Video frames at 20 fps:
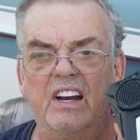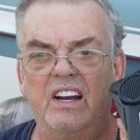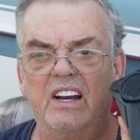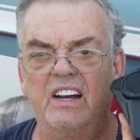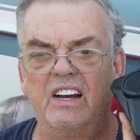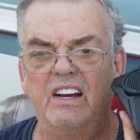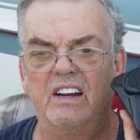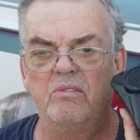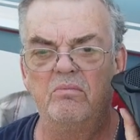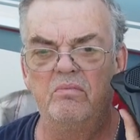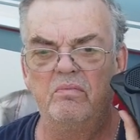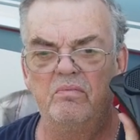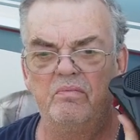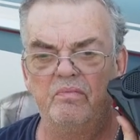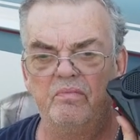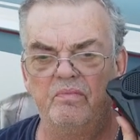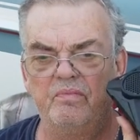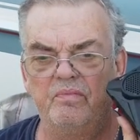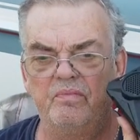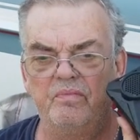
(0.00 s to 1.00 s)

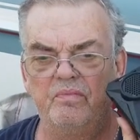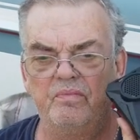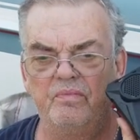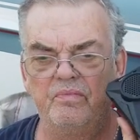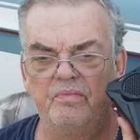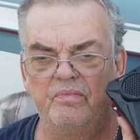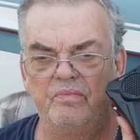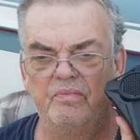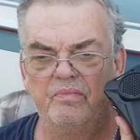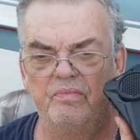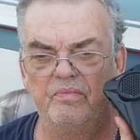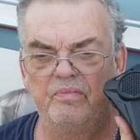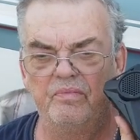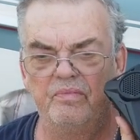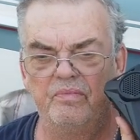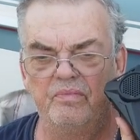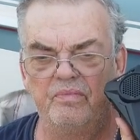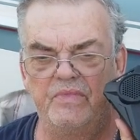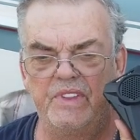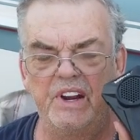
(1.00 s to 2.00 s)
then
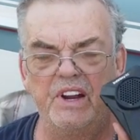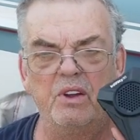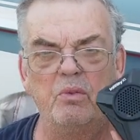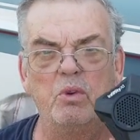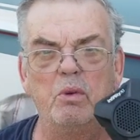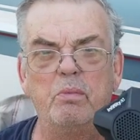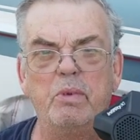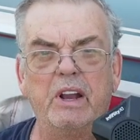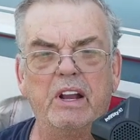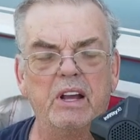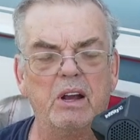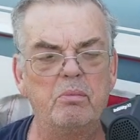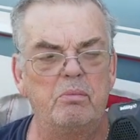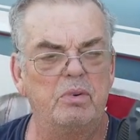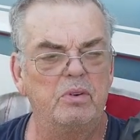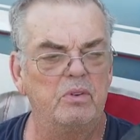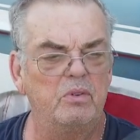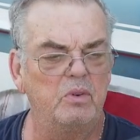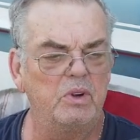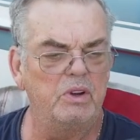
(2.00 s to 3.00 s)
it will pick up
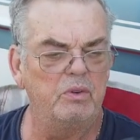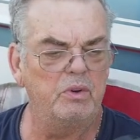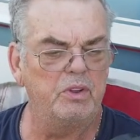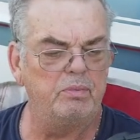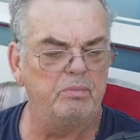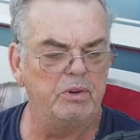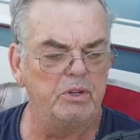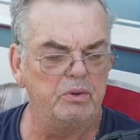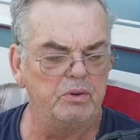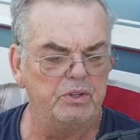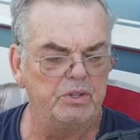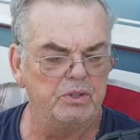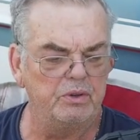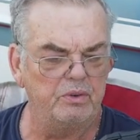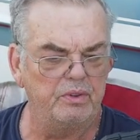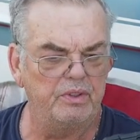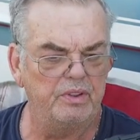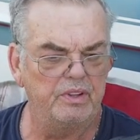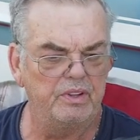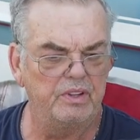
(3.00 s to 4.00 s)
with
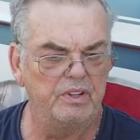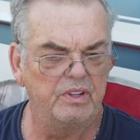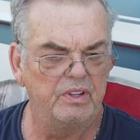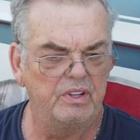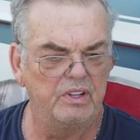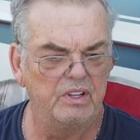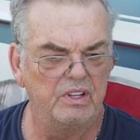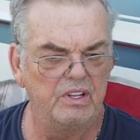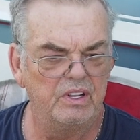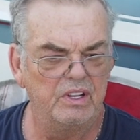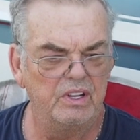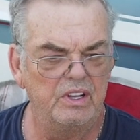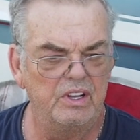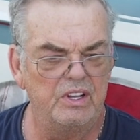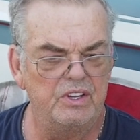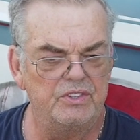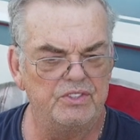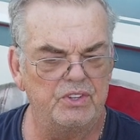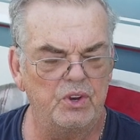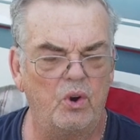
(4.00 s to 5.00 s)
Bluetooth.
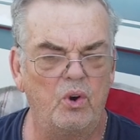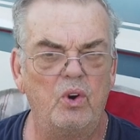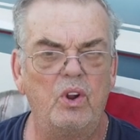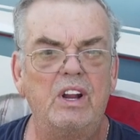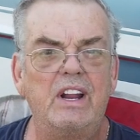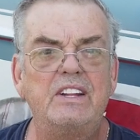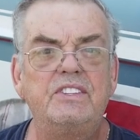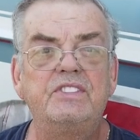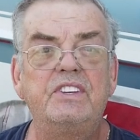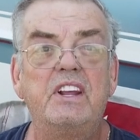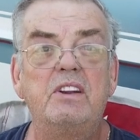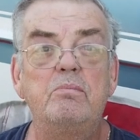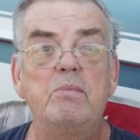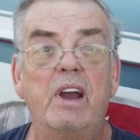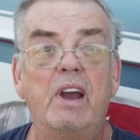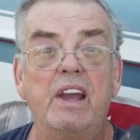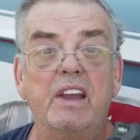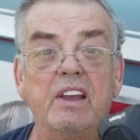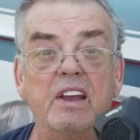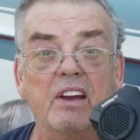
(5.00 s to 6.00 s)
So let's get
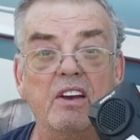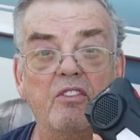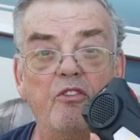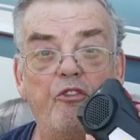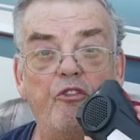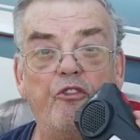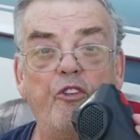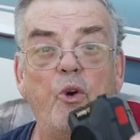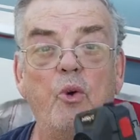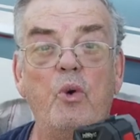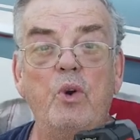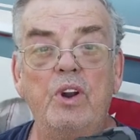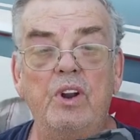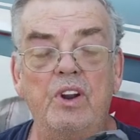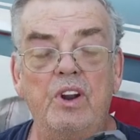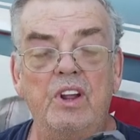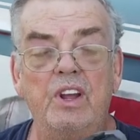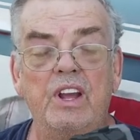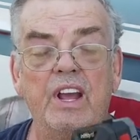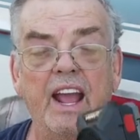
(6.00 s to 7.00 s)
my
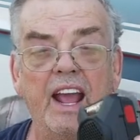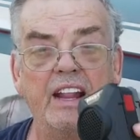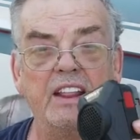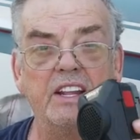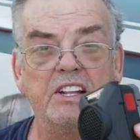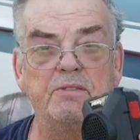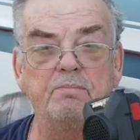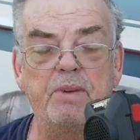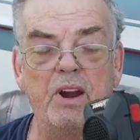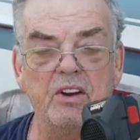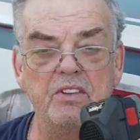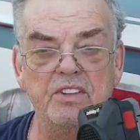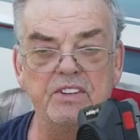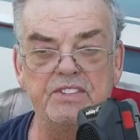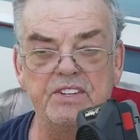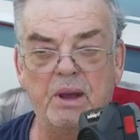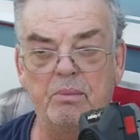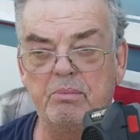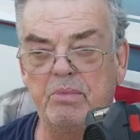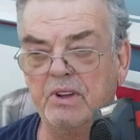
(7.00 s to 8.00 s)
phone and let's pair
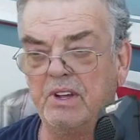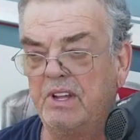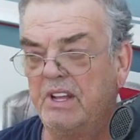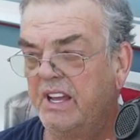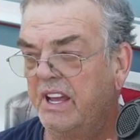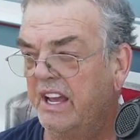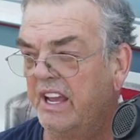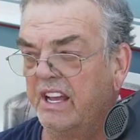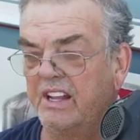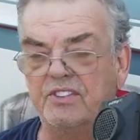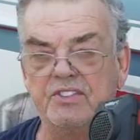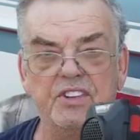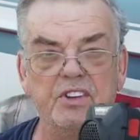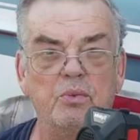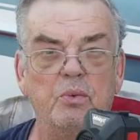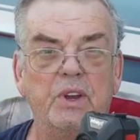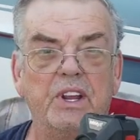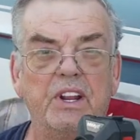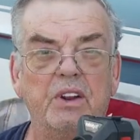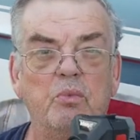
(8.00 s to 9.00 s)
this up and
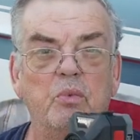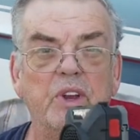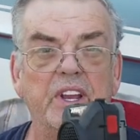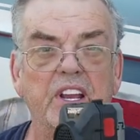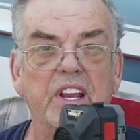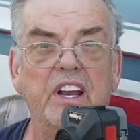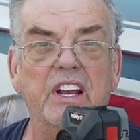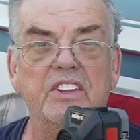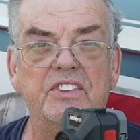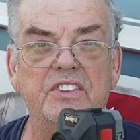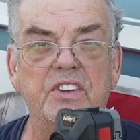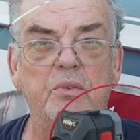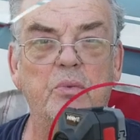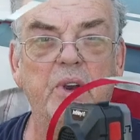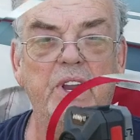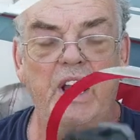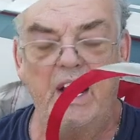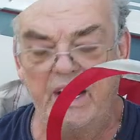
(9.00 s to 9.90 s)
see what see what we